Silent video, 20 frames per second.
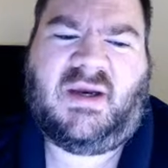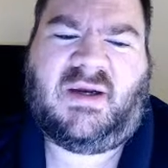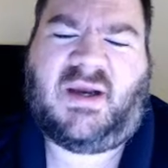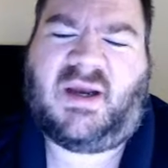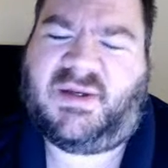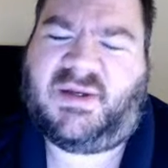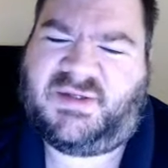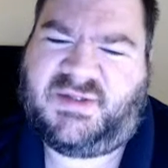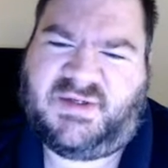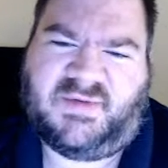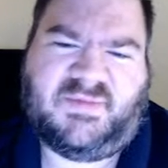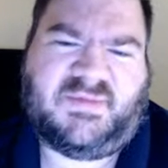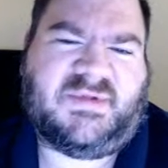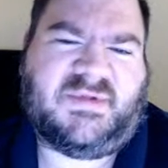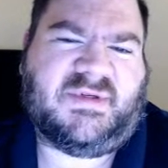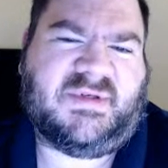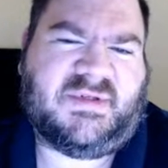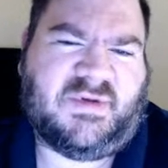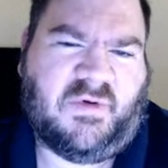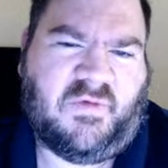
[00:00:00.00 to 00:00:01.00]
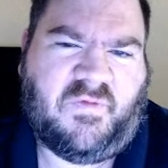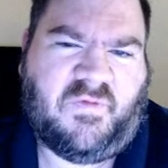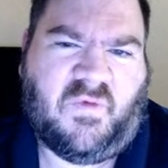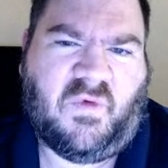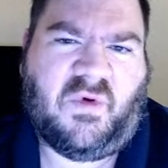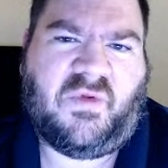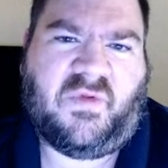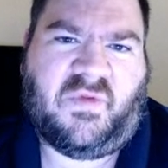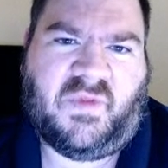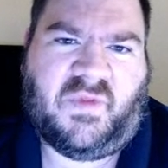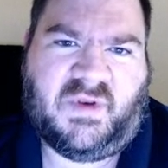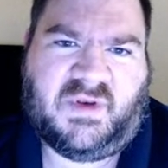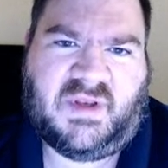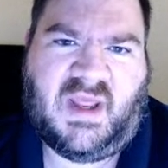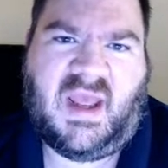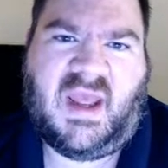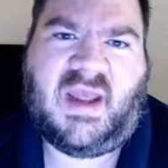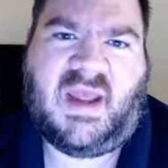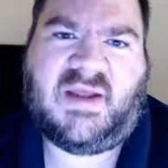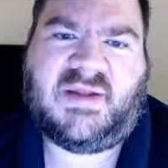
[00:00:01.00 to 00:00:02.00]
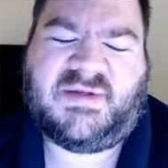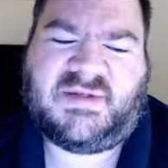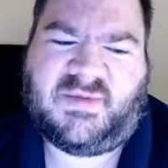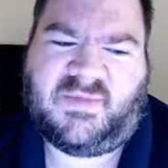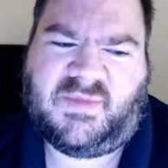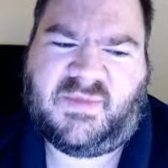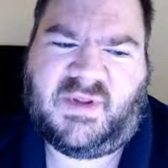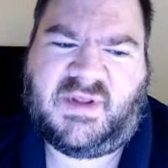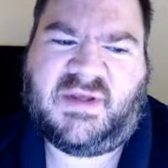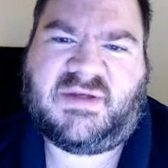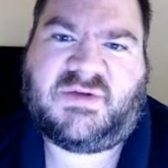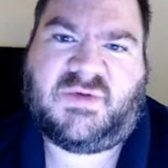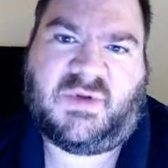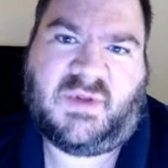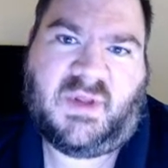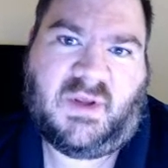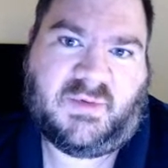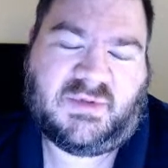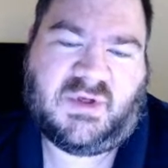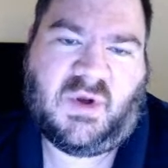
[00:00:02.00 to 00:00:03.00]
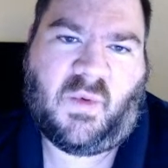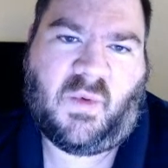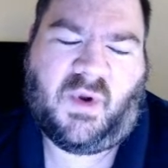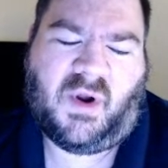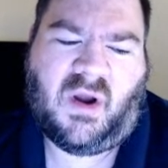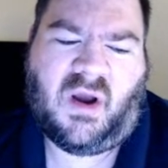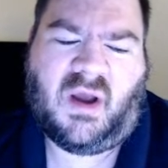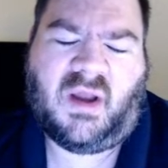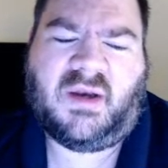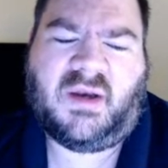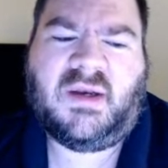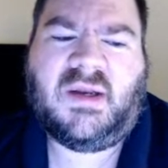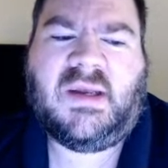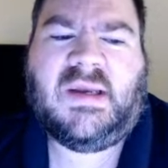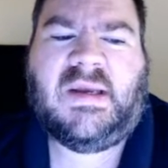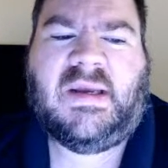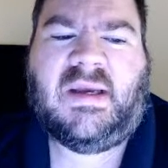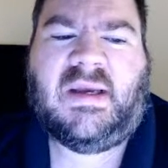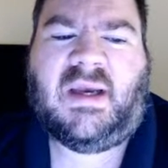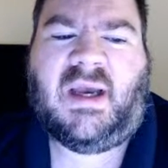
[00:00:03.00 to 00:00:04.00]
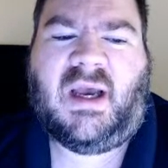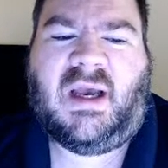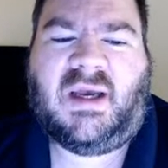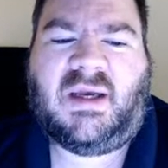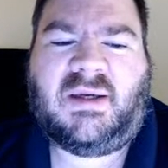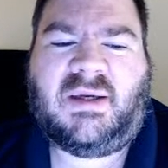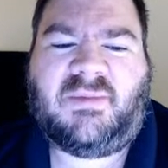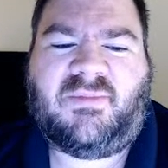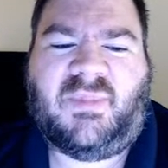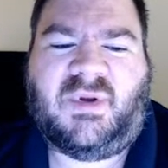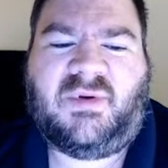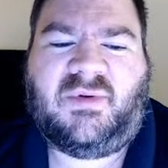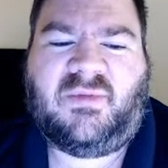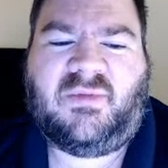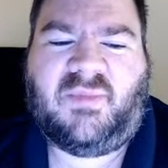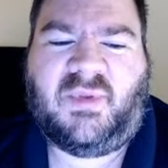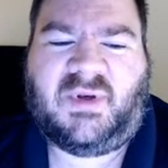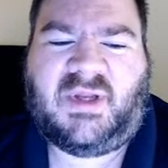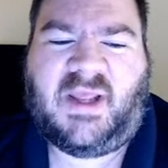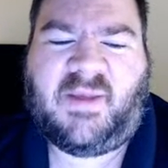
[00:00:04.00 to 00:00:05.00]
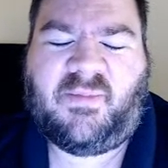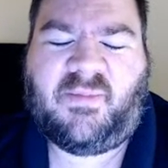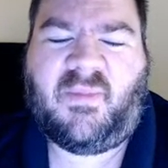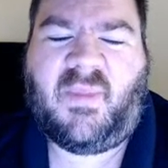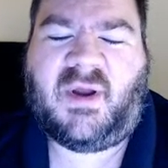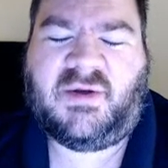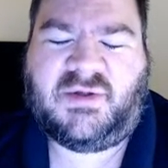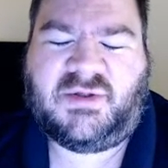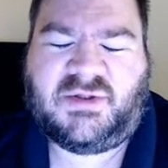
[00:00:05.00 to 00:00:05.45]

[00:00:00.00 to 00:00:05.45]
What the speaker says: customs and so forth of the day, and some of the history that was going on. But keep in mind,